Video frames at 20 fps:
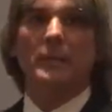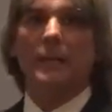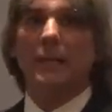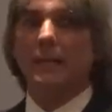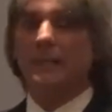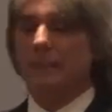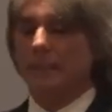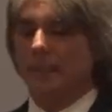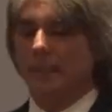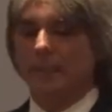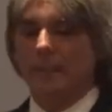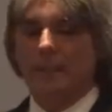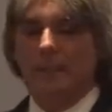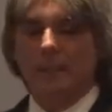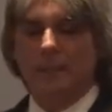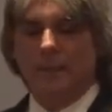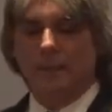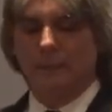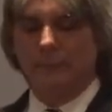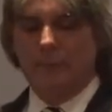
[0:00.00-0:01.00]
that.
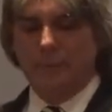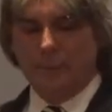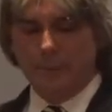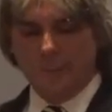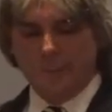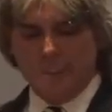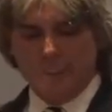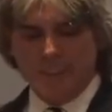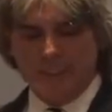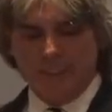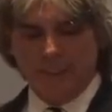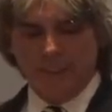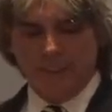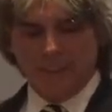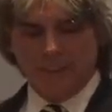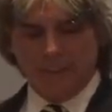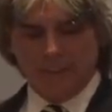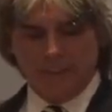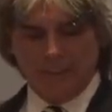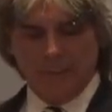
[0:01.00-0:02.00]
Folks, it
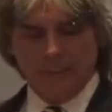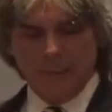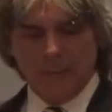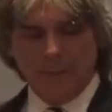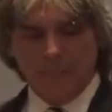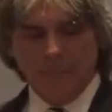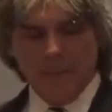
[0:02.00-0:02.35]
is a little